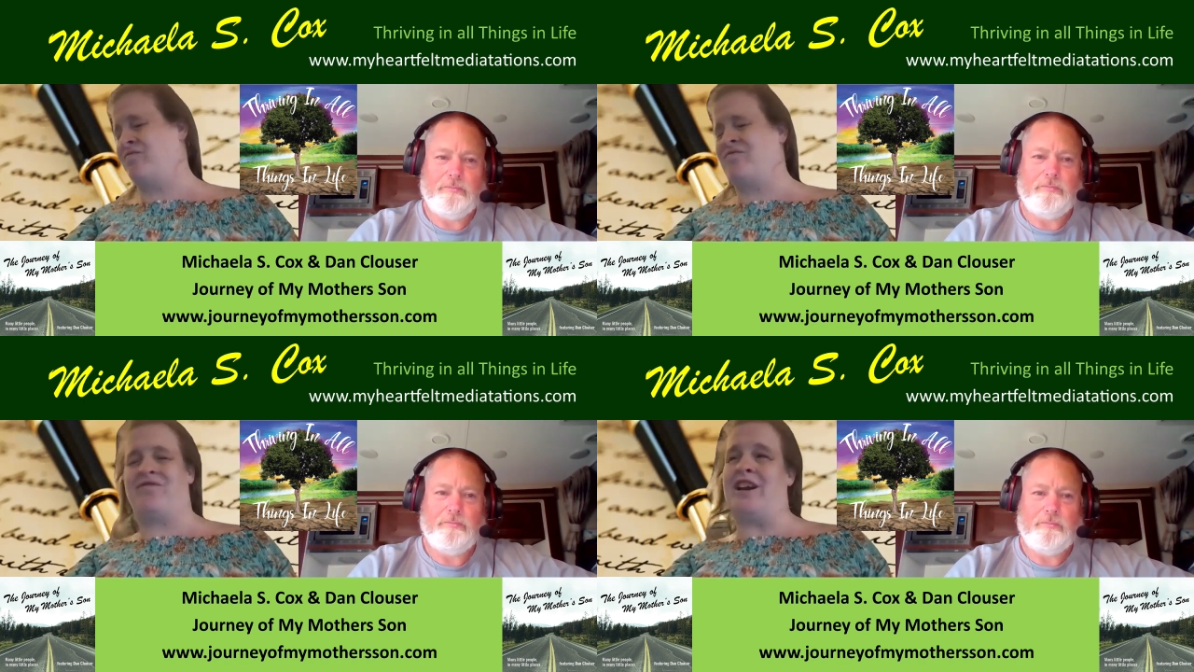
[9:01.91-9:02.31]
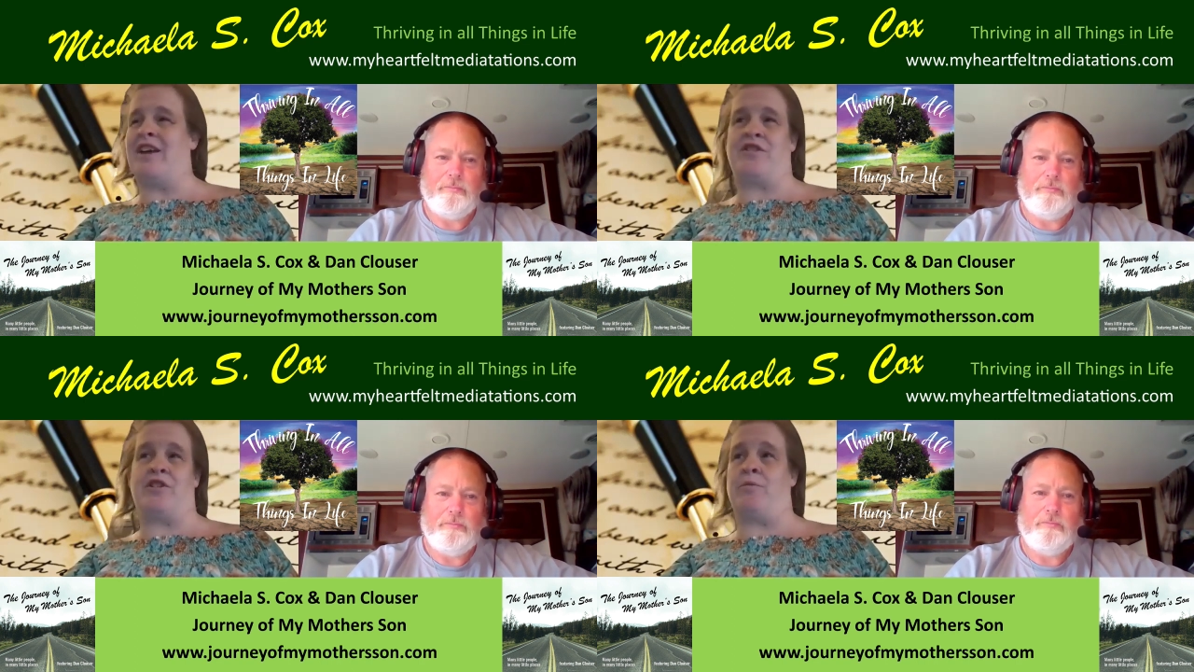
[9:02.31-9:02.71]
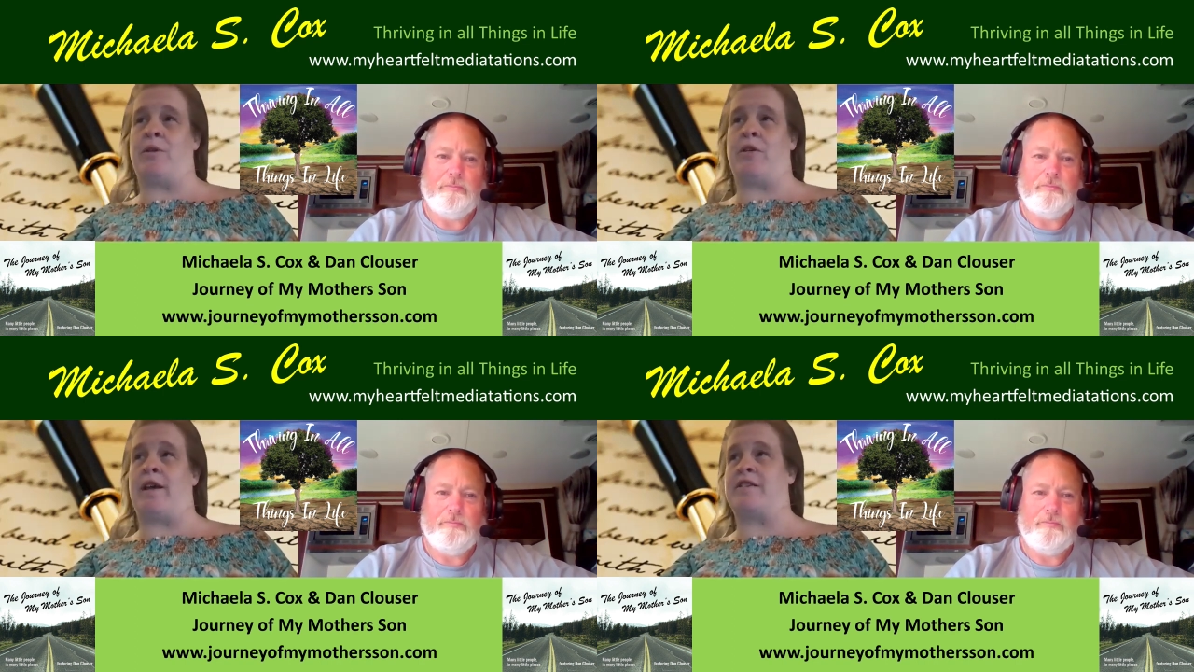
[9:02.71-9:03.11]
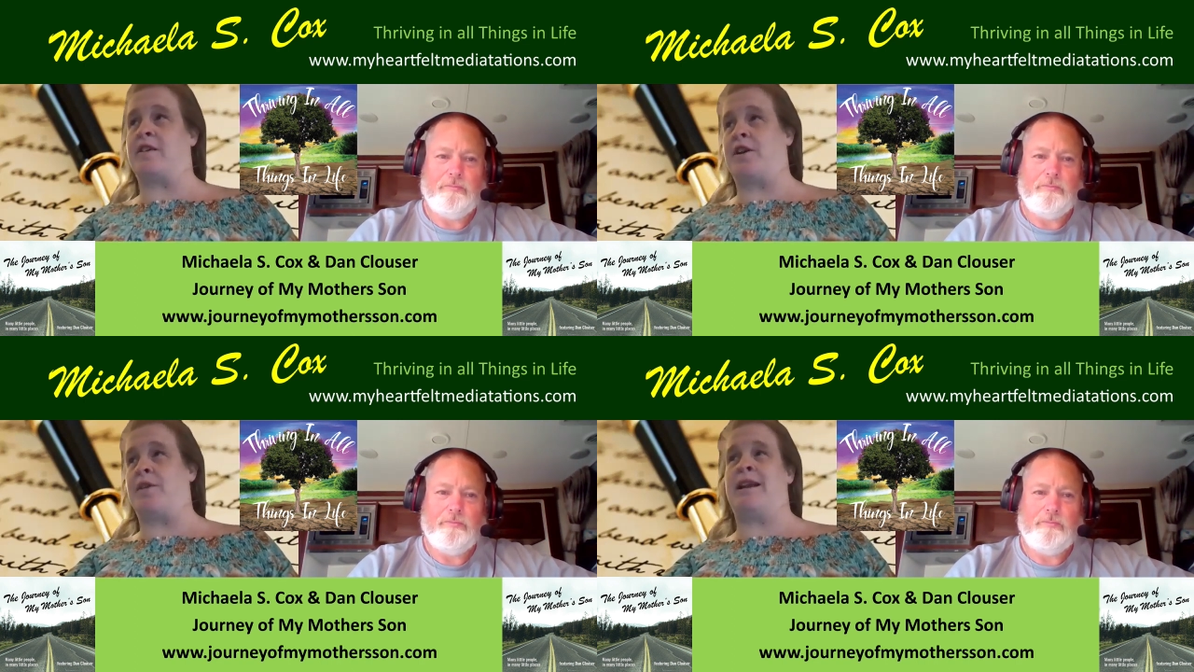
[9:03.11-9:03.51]
Speaker 1: you have to, whether that's
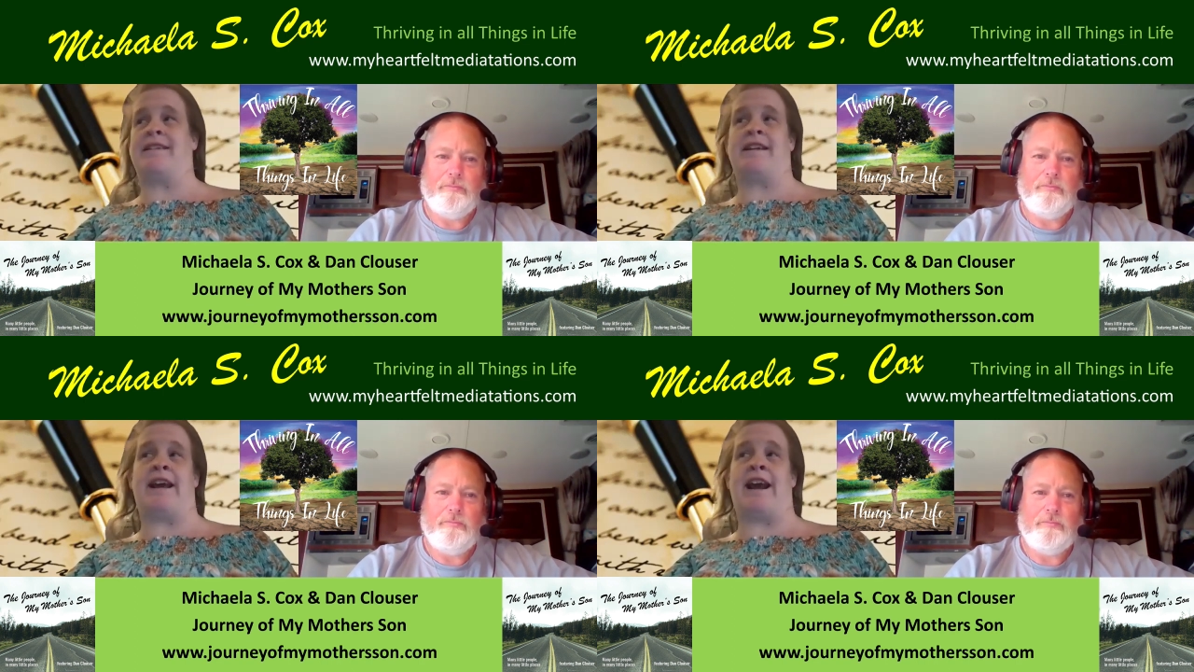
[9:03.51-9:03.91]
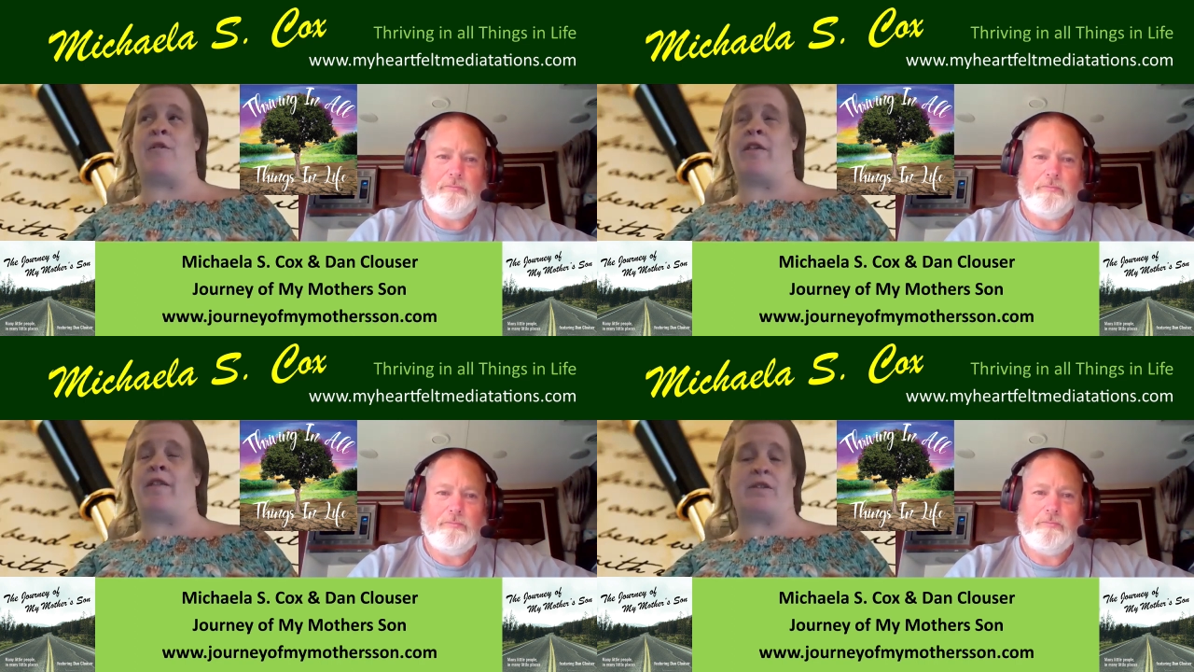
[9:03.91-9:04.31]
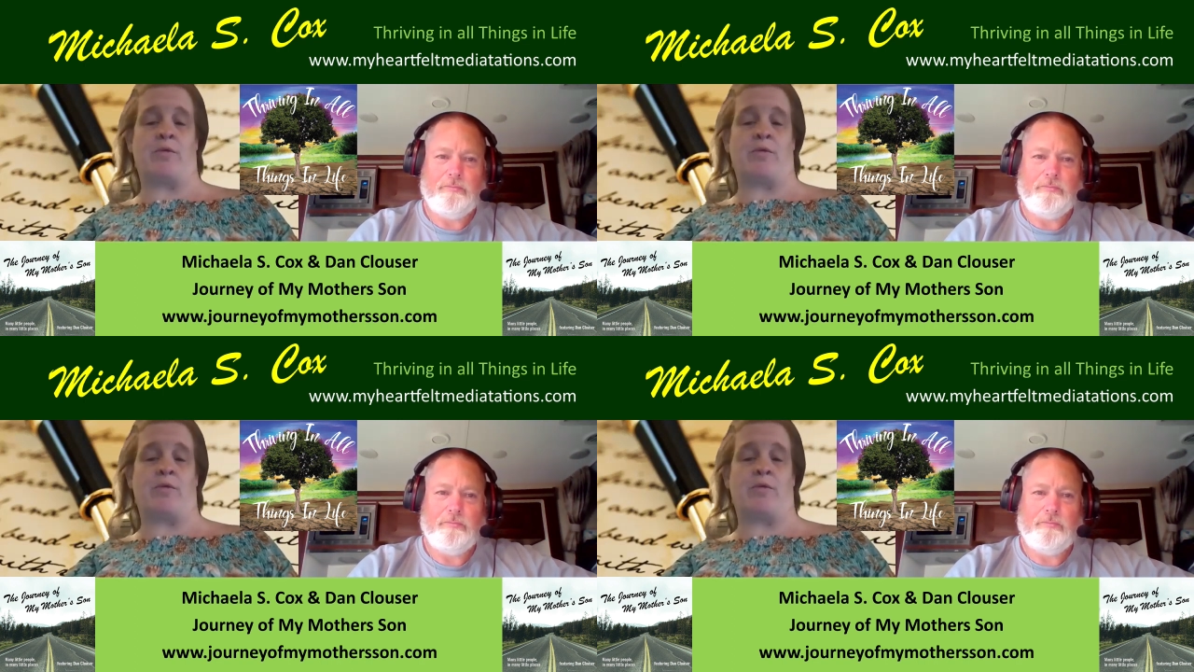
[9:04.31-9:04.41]
30 minutes a day, whether that's